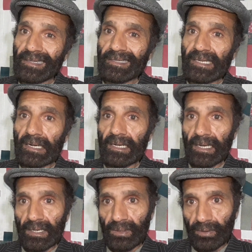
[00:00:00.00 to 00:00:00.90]
set
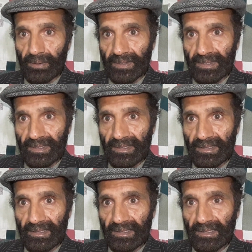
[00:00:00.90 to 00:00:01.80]
our goals,
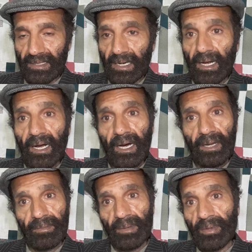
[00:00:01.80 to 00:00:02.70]
or
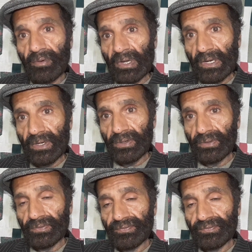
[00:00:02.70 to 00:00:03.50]
maybe we need to.